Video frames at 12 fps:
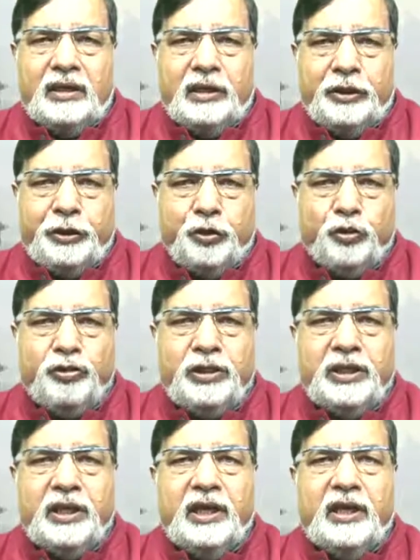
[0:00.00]

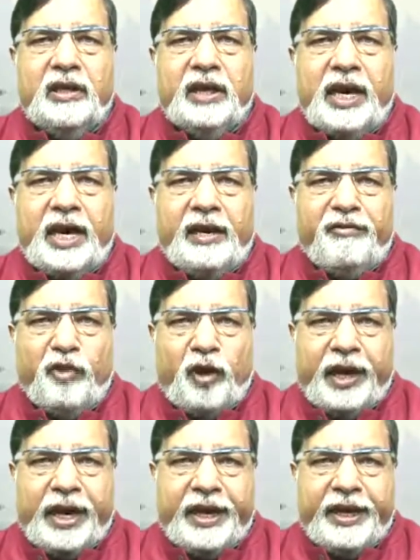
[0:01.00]
use and
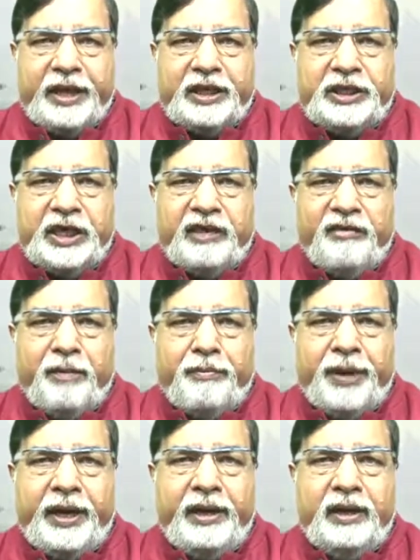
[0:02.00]
for agriculture
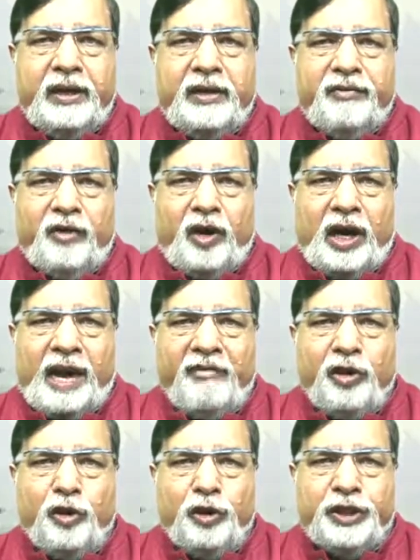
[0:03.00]
development, for
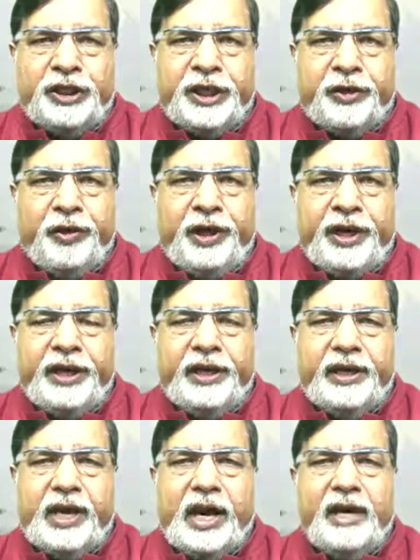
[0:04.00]
livelihood
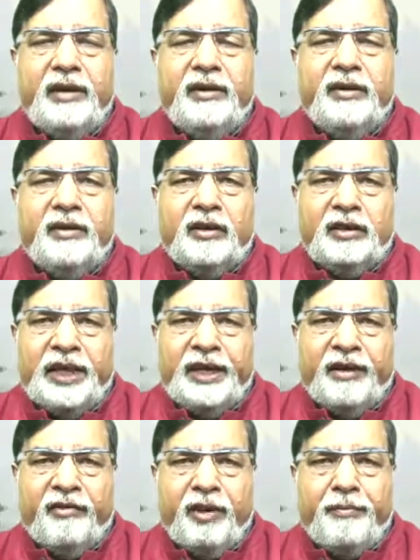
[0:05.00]
security, and the
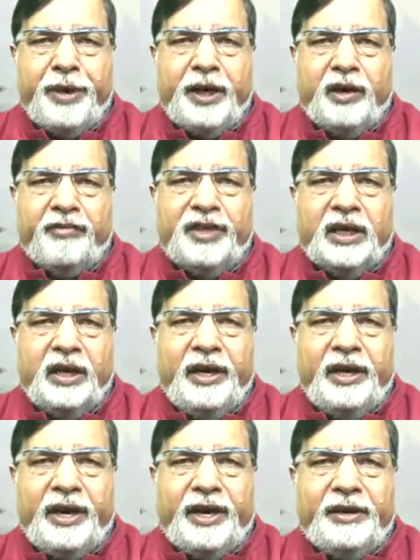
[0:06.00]
development of the
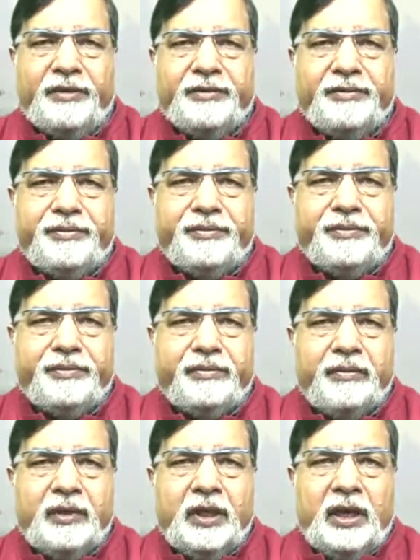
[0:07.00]
country.
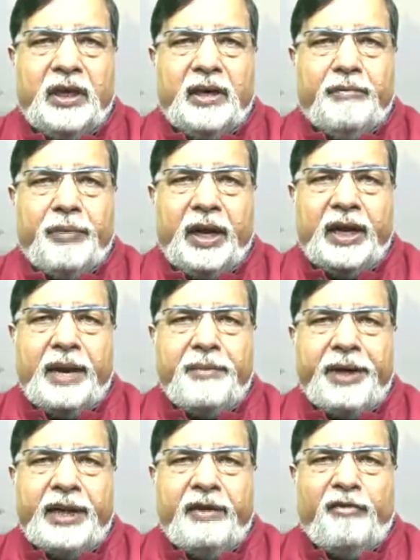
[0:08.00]
Per
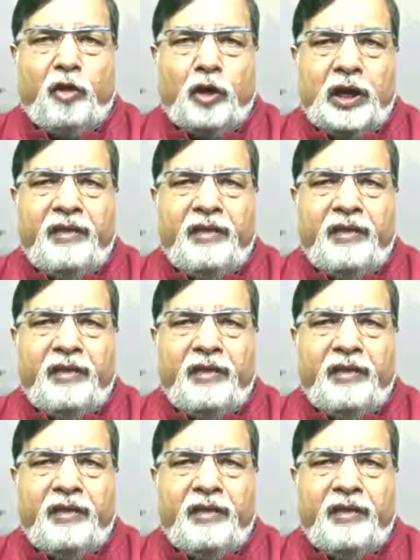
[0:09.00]
capita water